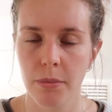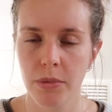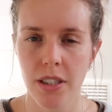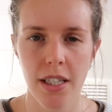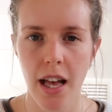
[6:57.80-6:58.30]

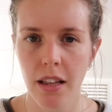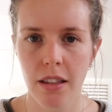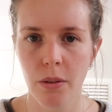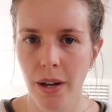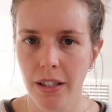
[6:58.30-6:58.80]
just a
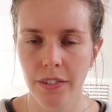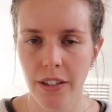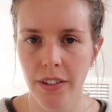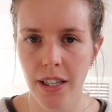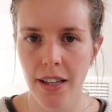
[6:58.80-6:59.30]
healthy way of
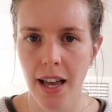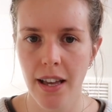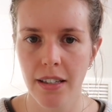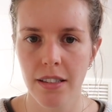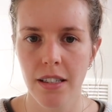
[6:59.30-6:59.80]
living
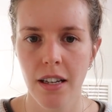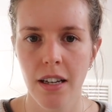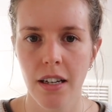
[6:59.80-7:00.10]
and